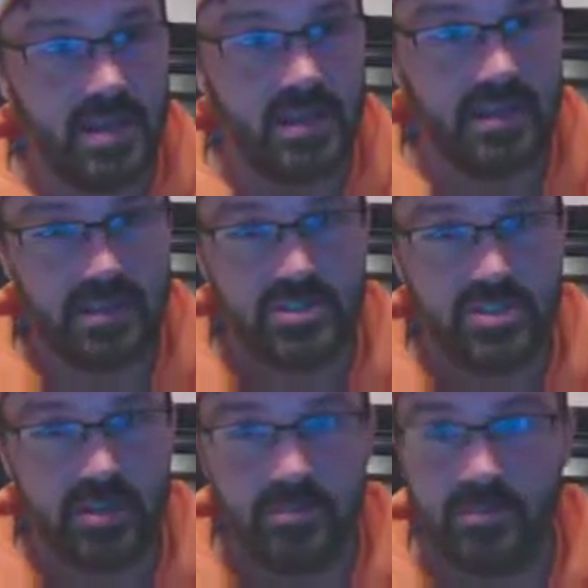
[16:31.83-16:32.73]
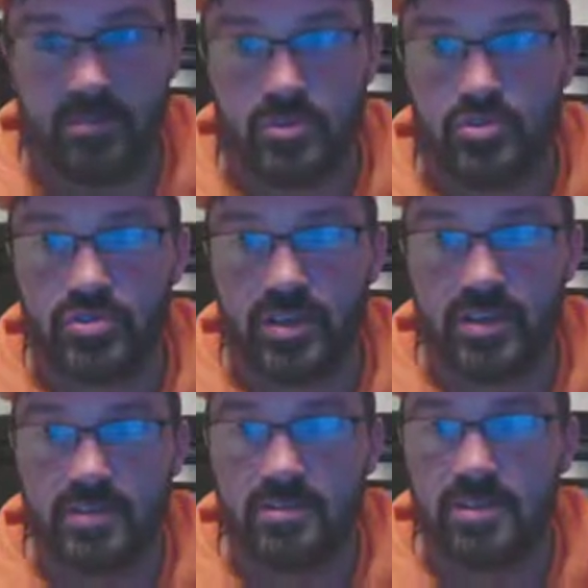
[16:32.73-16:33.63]
A League champion from
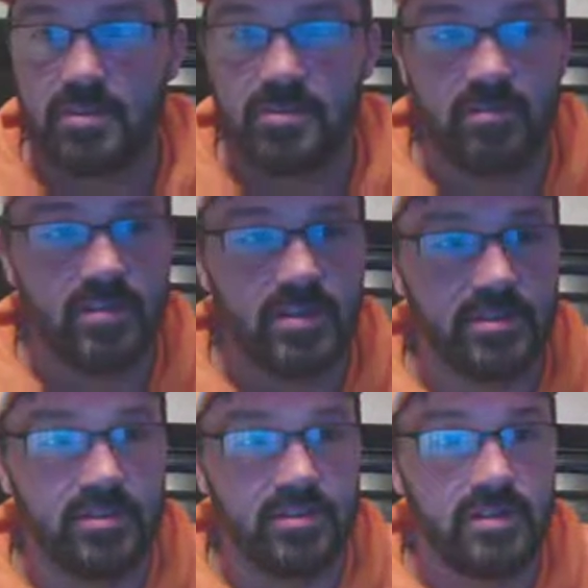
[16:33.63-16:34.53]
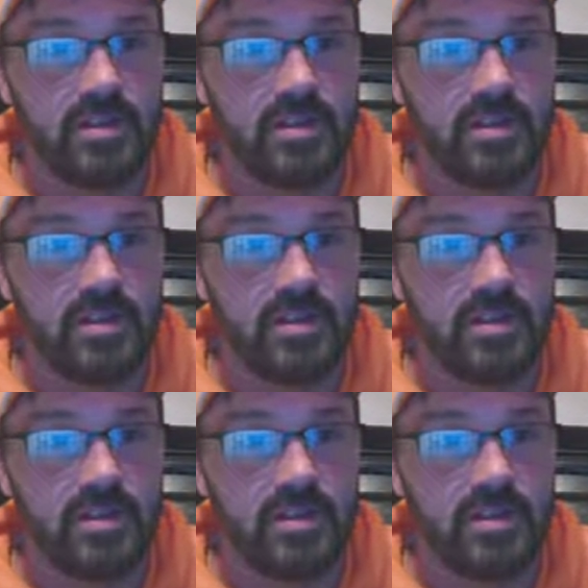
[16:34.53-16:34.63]
Australia. So that'll be a fun little